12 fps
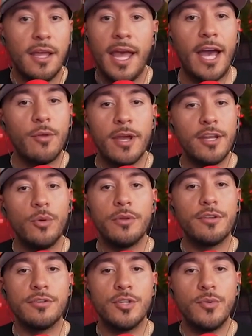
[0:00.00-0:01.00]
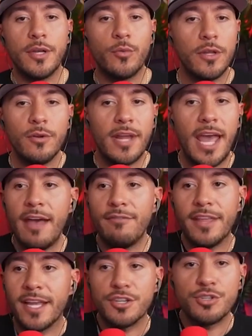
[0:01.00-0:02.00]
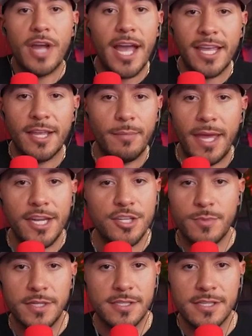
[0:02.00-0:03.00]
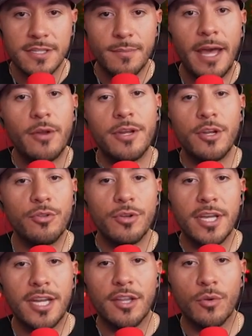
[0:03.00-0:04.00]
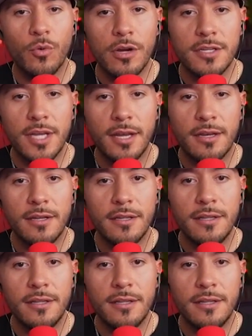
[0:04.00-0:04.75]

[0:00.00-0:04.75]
How do I know what they're doing? We don't have like a tracking management system. How do I know they're getting their work done?